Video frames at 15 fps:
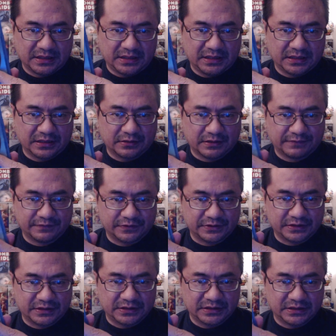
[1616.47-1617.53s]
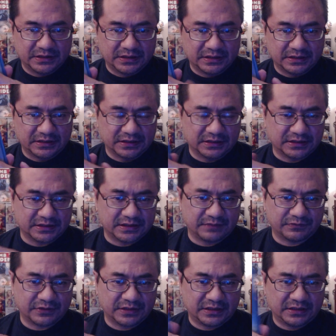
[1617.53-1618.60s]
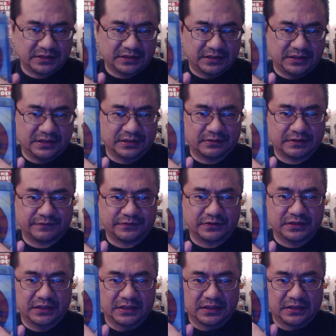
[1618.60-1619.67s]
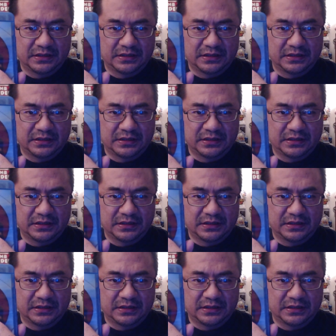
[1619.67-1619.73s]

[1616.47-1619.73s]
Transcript: Ian Grufford. I think his name right. Ian Grufford.